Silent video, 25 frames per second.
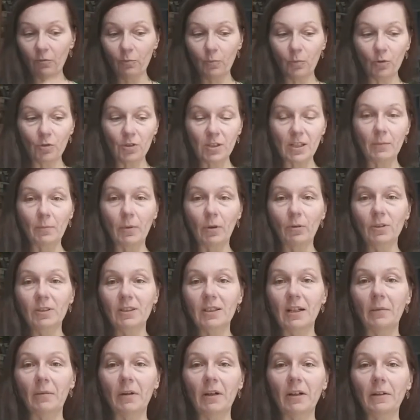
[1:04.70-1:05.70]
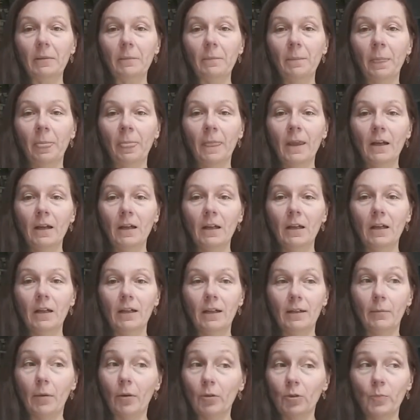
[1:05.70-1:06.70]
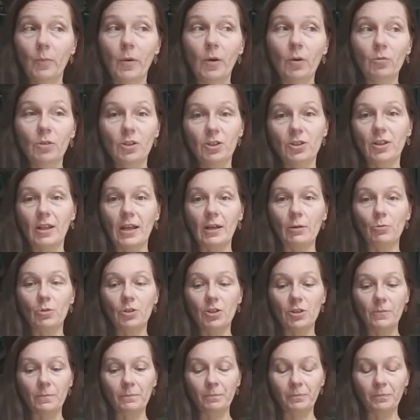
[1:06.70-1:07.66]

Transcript: books about grammar, about Polish language.